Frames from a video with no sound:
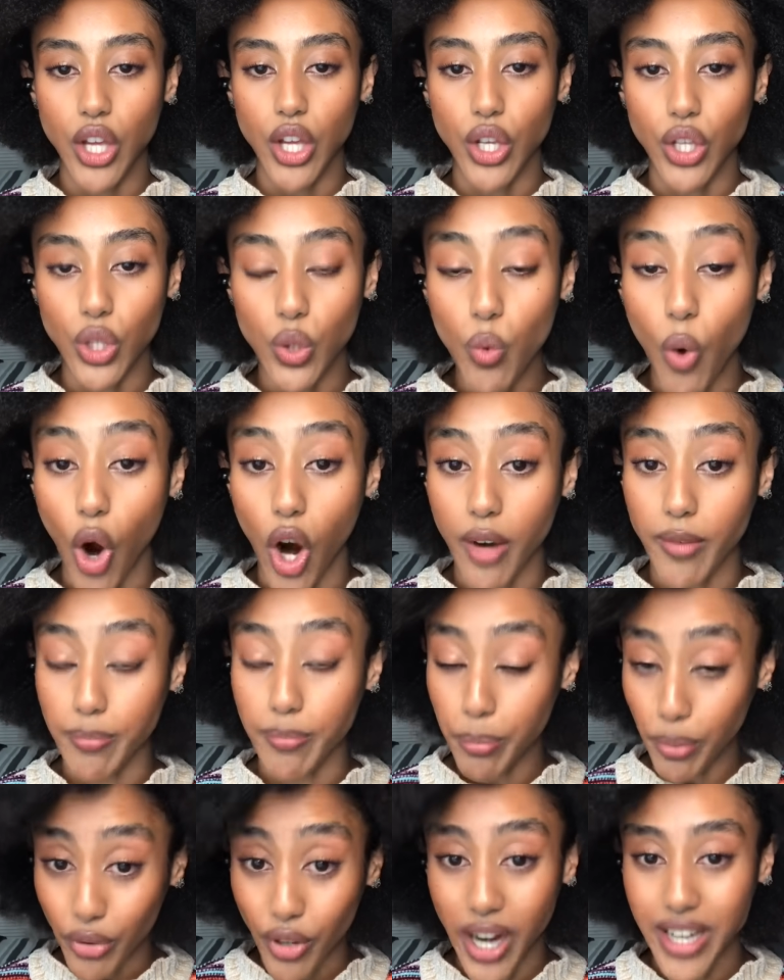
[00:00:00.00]
You are
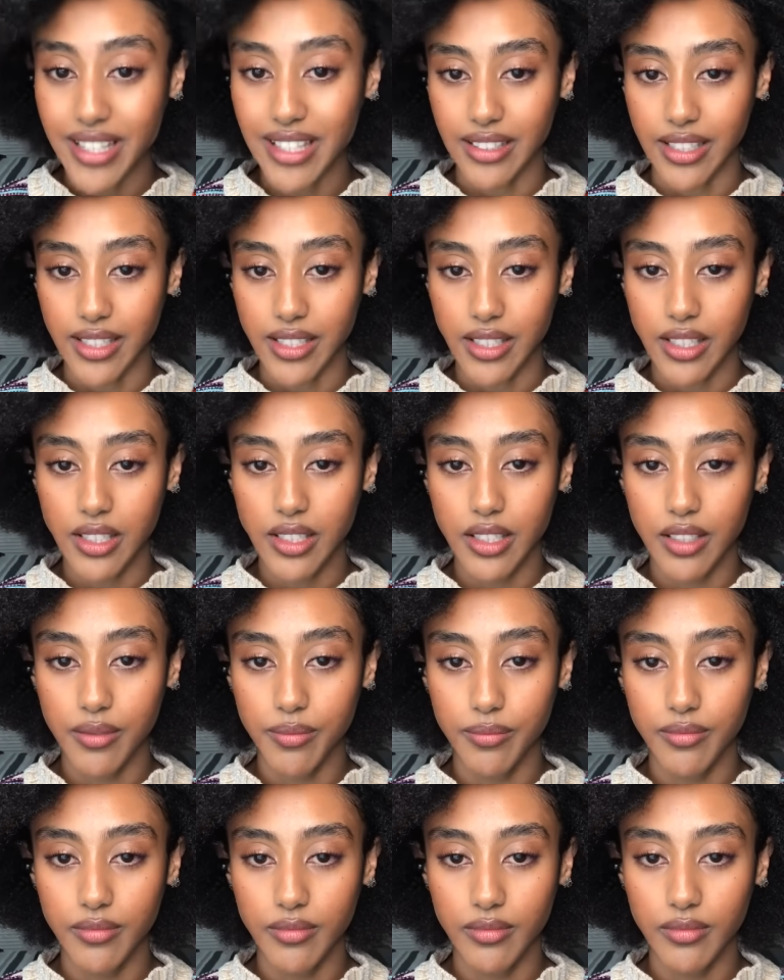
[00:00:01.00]
priceless,
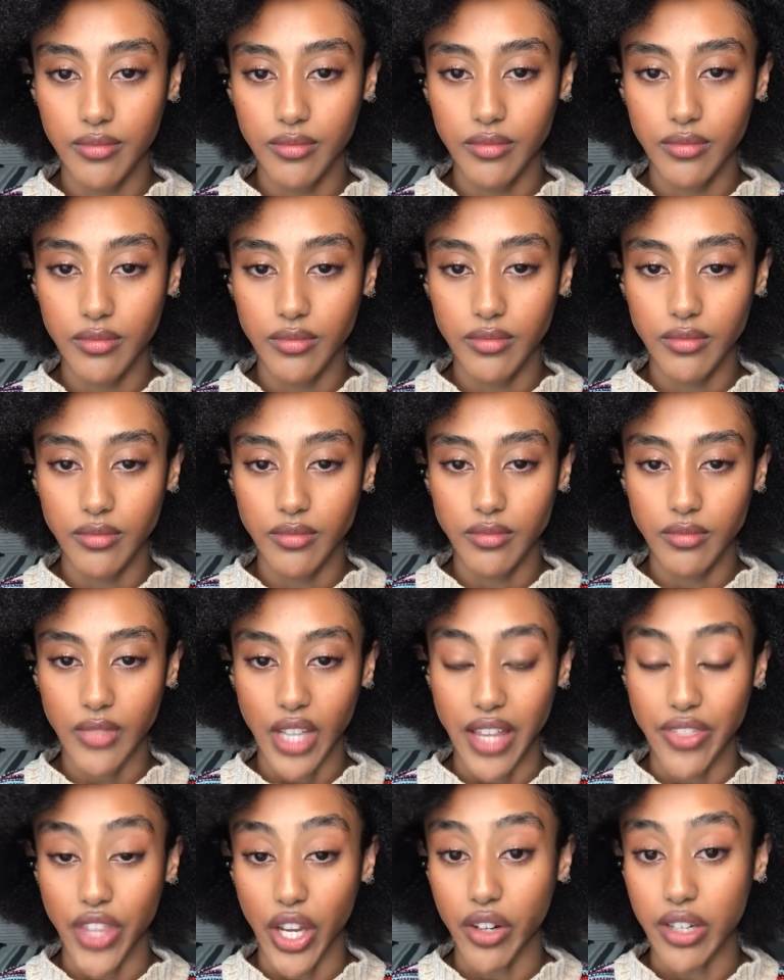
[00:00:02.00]

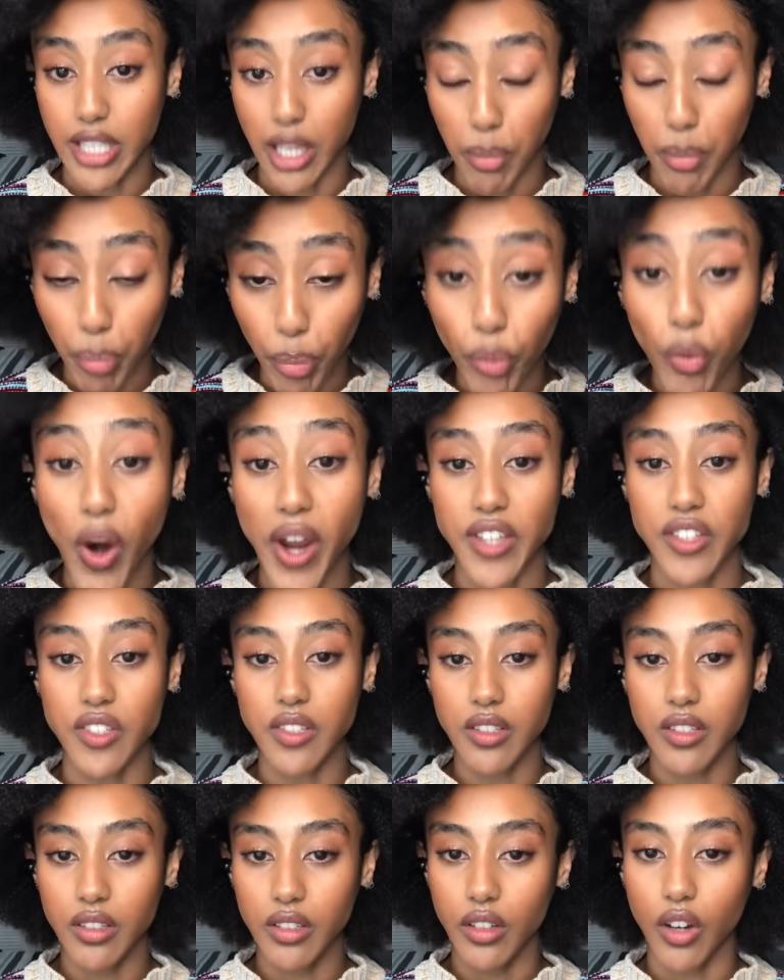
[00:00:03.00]
and there is a
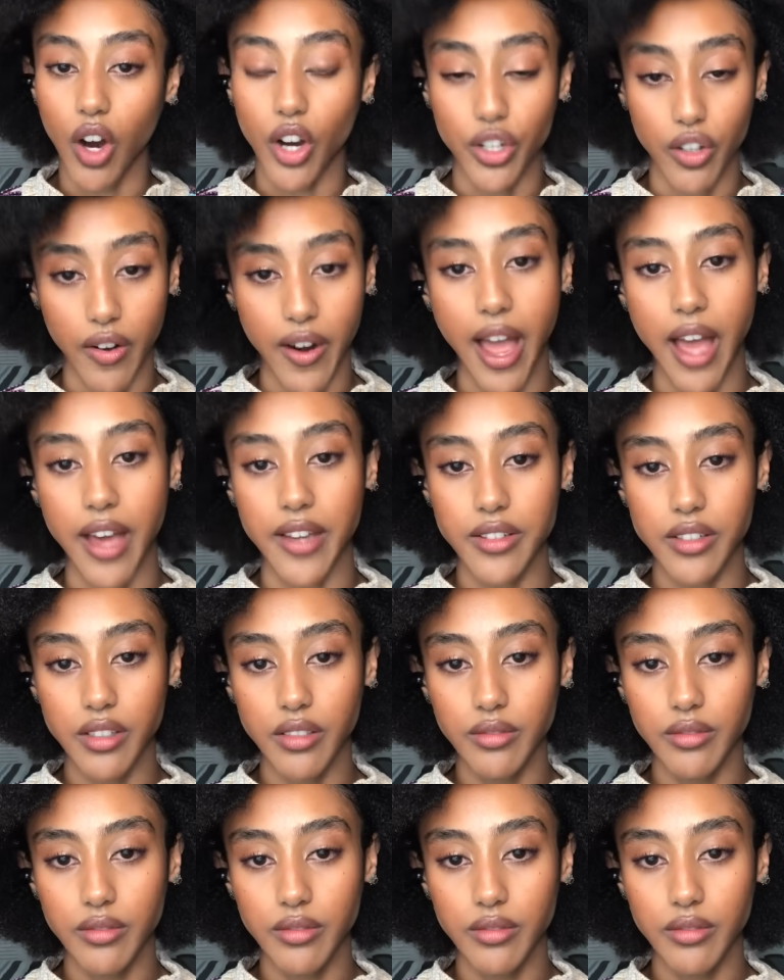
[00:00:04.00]
price on your head.